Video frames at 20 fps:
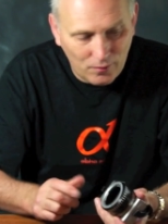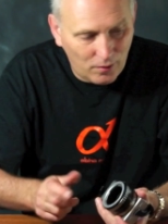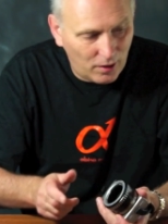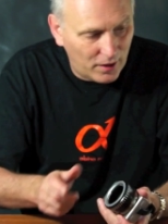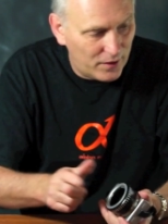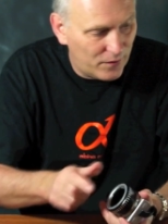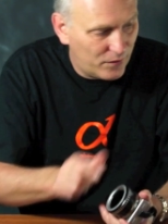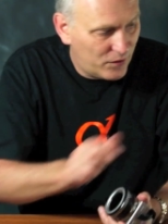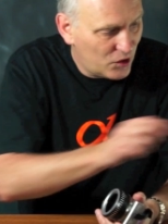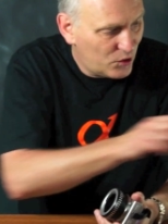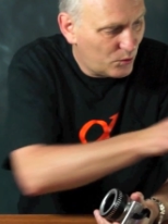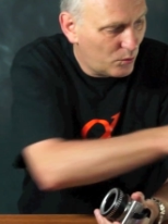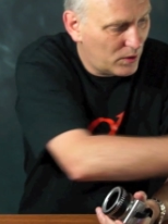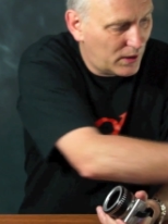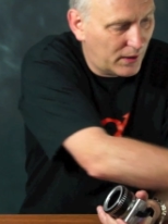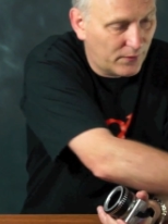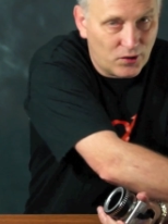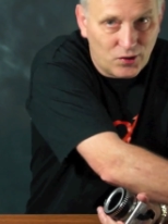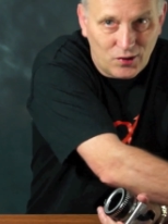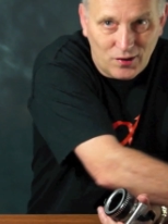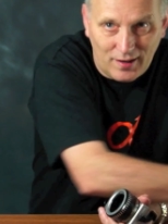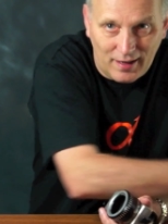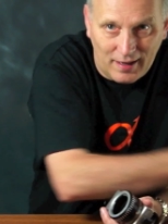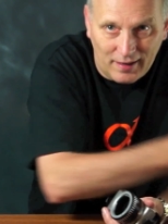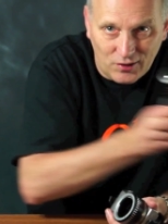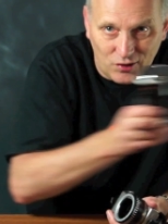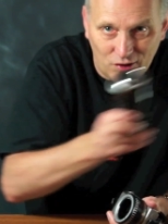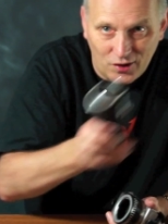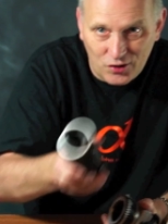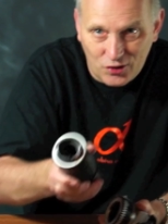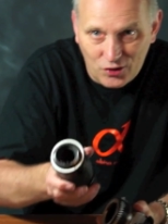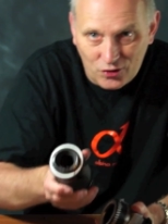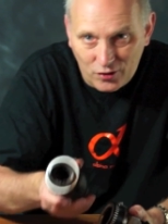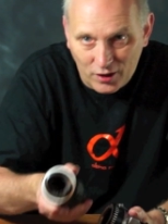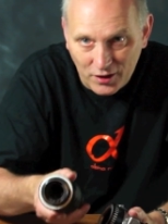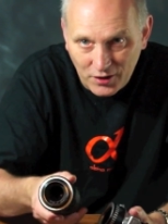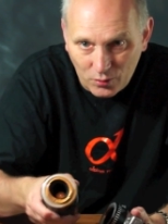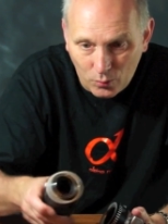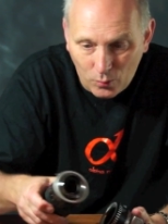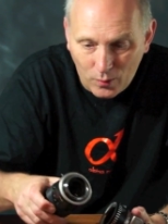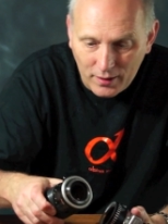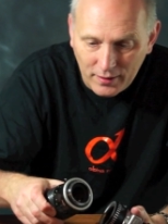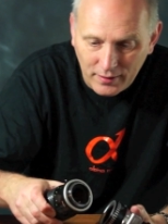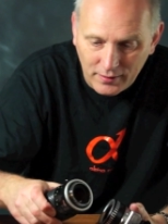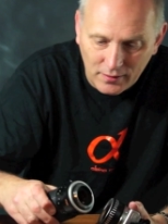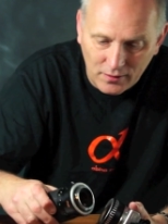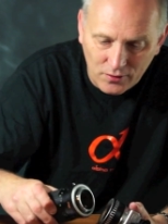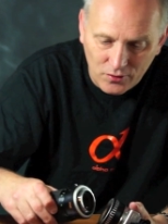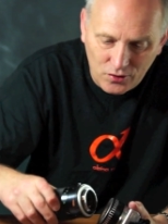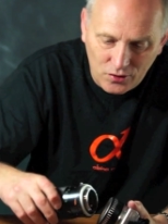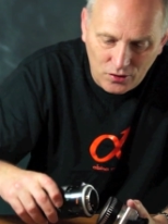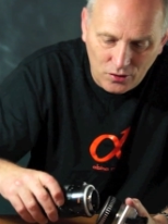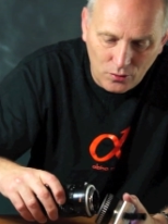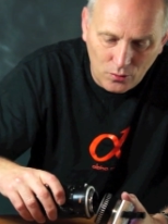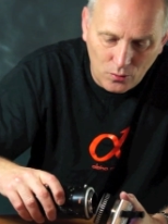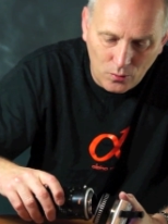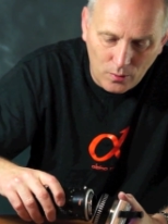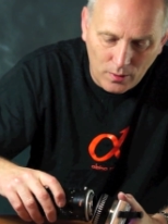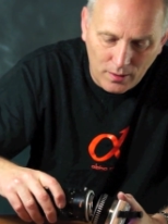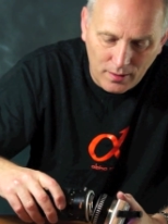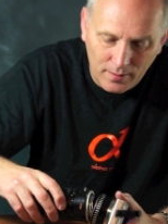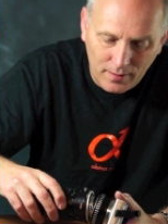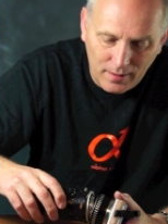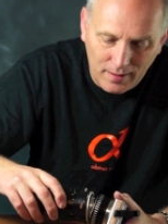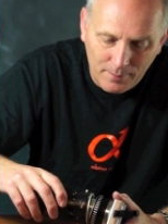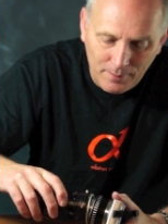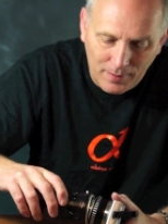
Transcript: Right, this will give us access straight away to